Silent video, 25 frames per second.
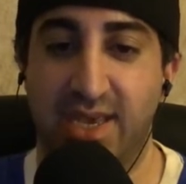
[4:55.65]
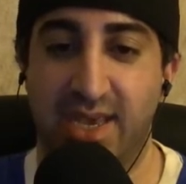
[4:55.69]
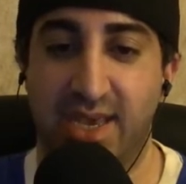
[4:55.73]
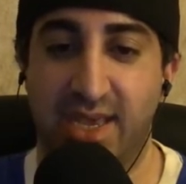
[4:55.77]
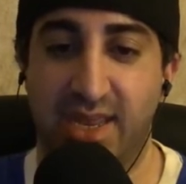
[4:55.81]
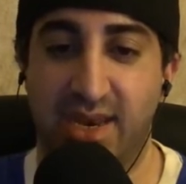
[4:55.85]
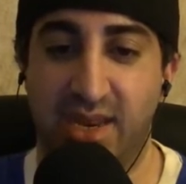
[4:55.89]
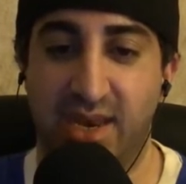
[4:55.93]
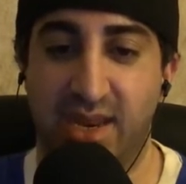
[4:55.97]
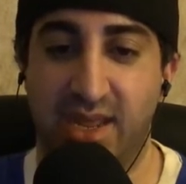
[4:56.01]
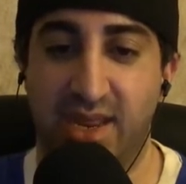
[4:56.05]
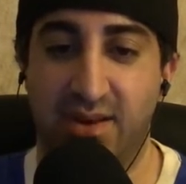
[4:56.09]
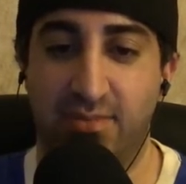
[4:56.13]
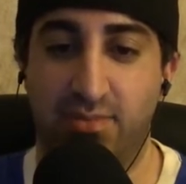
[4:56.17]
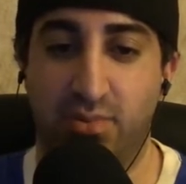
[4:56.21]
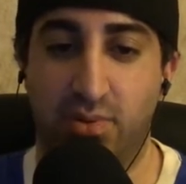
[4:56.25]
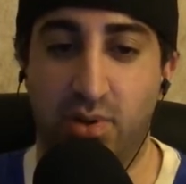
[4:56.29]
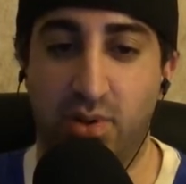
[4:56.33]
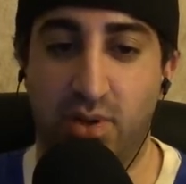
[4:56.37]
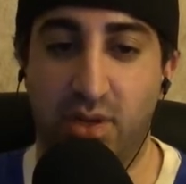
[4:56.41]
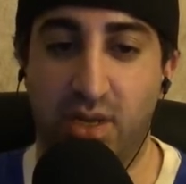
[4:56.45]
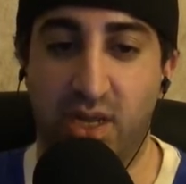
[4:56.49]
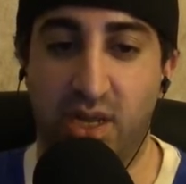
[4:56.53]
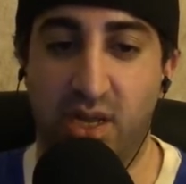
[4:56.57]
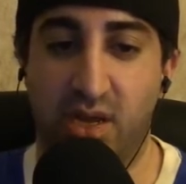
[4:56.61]
and an
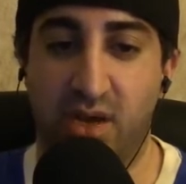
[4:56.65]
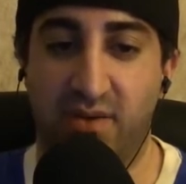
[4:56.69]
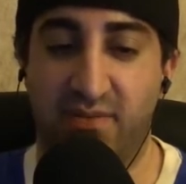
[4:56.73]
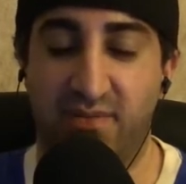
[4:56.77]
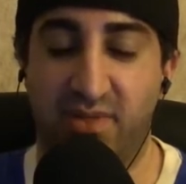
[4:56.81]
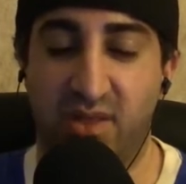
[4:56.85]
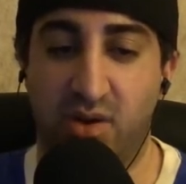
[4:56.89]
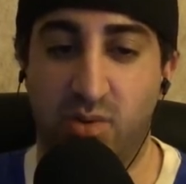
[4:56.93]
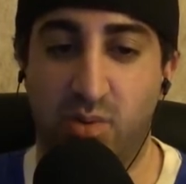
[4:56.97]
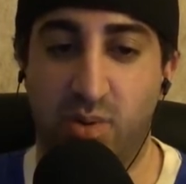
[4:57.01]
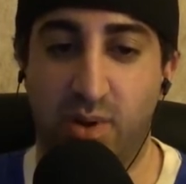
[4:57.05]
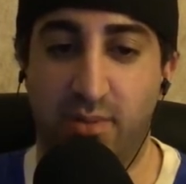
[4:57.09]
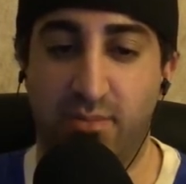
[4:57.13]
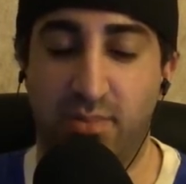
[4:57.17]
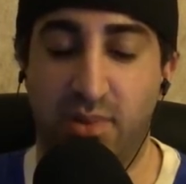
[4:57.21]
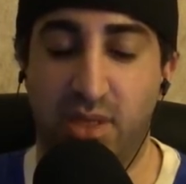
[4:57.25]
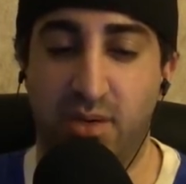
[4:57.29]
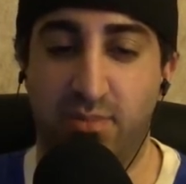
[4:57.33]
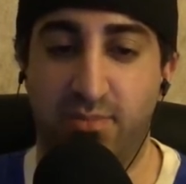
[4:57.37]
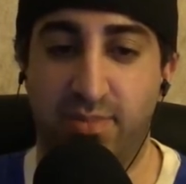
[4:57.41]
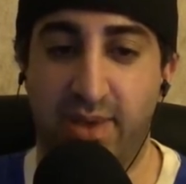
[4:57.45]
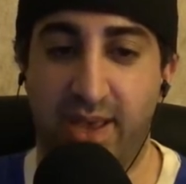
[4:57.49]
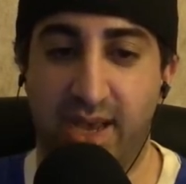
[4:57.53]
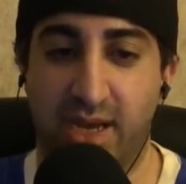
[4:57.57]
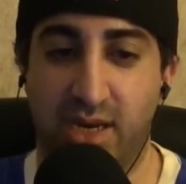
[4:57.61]
employee of the
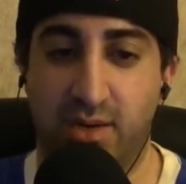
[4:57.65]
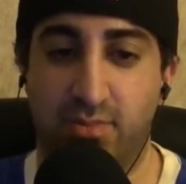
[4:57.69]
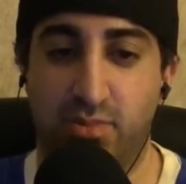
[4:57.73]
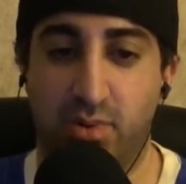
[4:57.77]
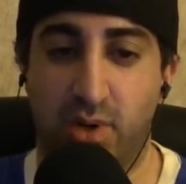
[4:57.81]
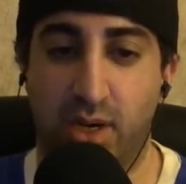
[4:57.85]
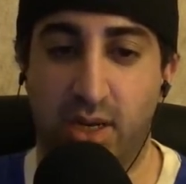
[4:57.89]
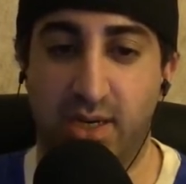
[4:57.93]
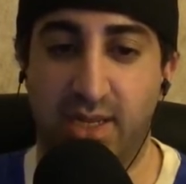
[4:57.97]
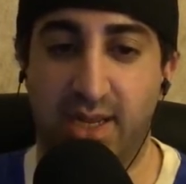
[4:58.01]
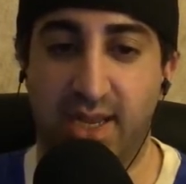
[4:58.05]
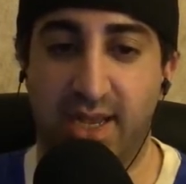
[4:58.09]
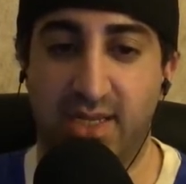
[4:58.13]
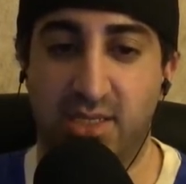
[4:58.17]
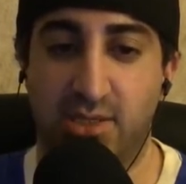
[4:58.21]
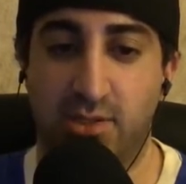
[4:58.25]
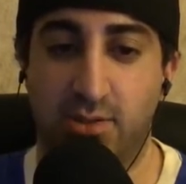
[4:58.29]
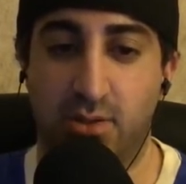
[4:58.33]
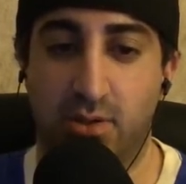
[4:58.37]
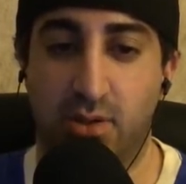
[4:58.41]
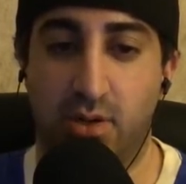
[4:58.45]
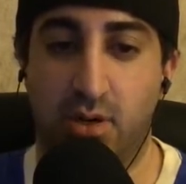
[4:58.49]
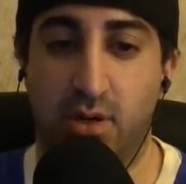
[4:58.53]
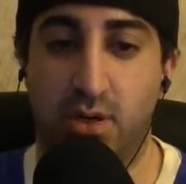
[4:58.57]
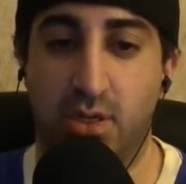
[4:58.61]
Kremlin backed
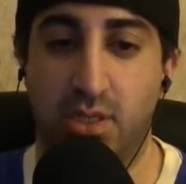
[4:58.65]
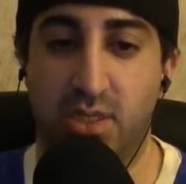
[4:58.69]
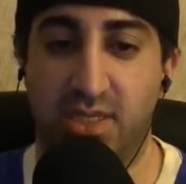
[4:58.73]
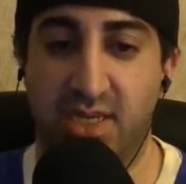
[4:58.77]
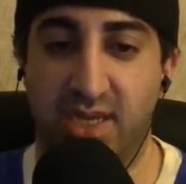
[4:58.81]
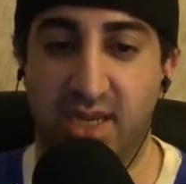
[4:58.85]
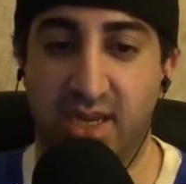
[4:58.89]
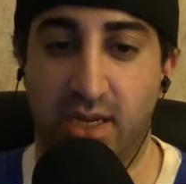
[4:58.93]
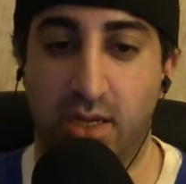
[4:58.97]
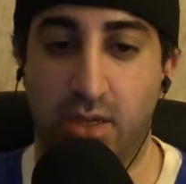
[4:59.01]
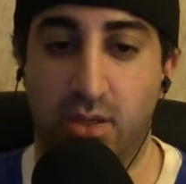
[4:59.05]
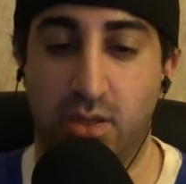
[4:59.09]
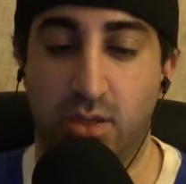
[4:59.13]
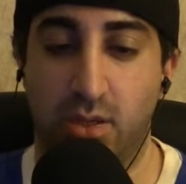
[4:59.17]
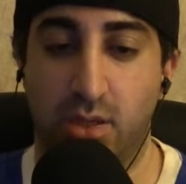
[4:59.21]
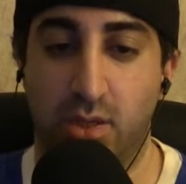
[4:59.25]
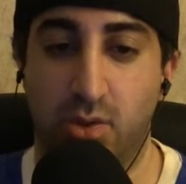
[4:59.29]
broadcaster RT,